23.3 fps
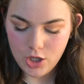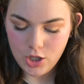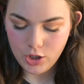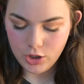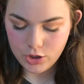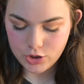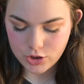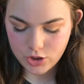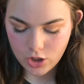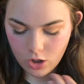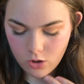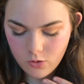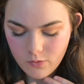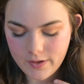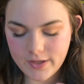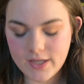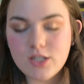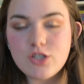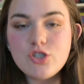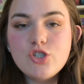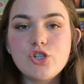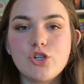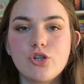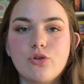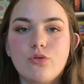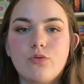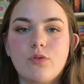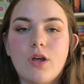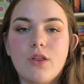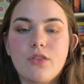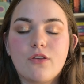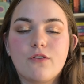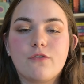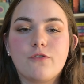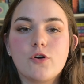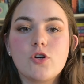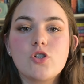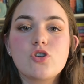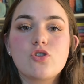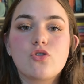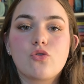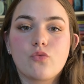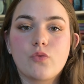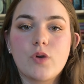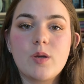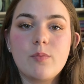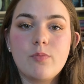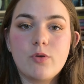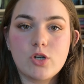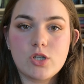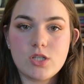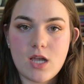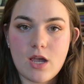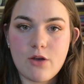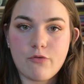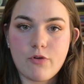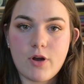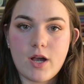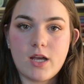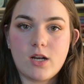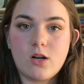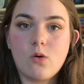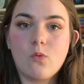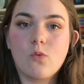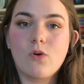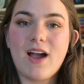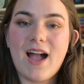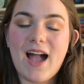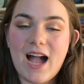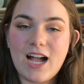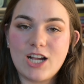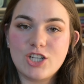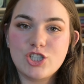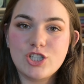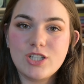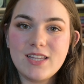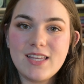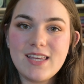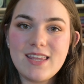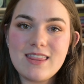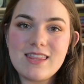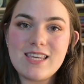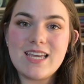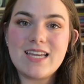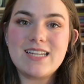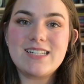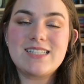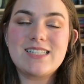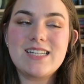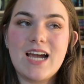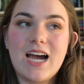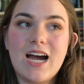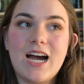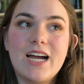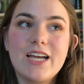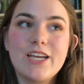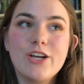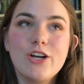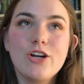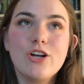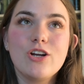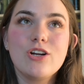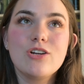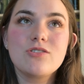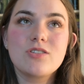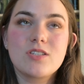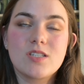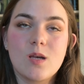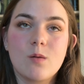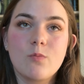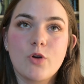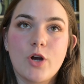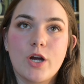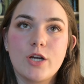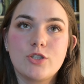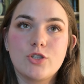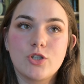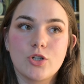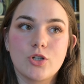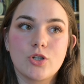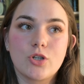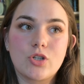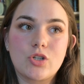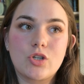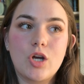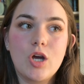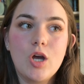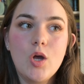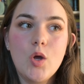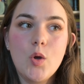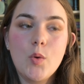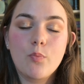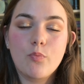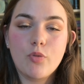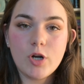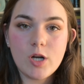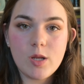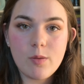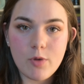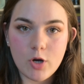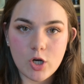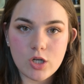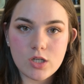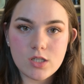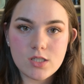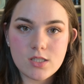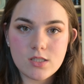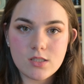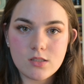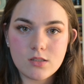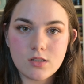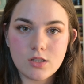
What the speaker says: So, in June, the first 3 books I read were actually the entire Summer I Turned Pretty books,